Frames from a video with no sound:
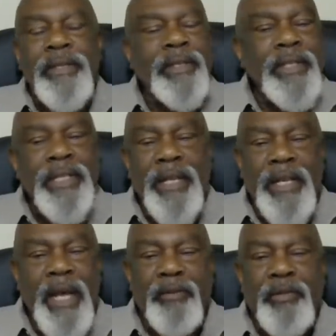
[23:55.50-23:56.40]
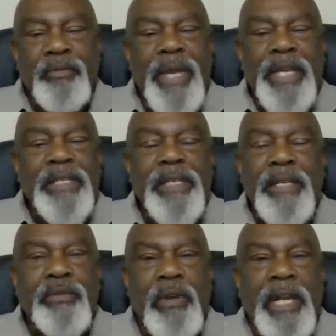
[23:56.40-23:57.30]
It doesn't have to make
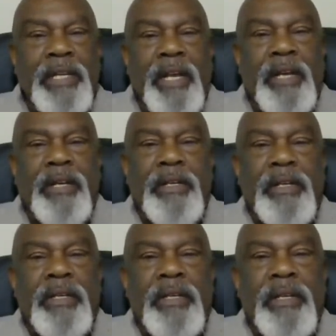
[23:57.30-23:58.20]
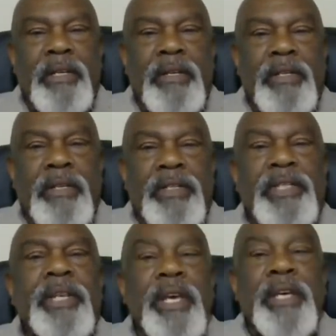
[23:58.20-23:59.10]
sense right now.
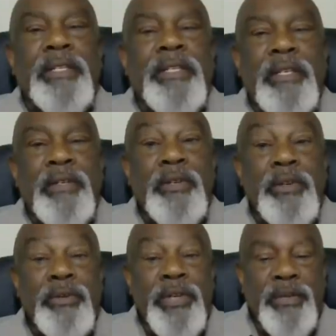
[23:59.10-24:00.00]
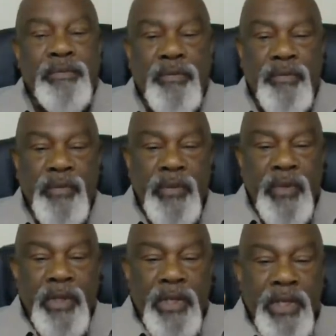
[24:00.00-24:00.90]
Just do it.
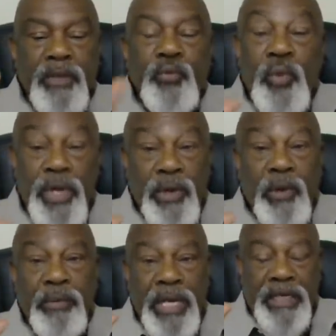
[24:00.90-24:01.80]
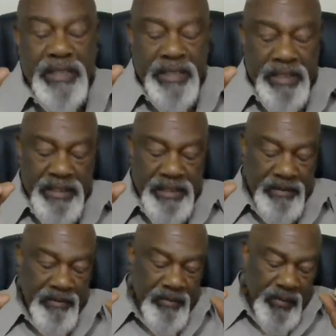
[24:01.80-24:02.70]
It will make sense.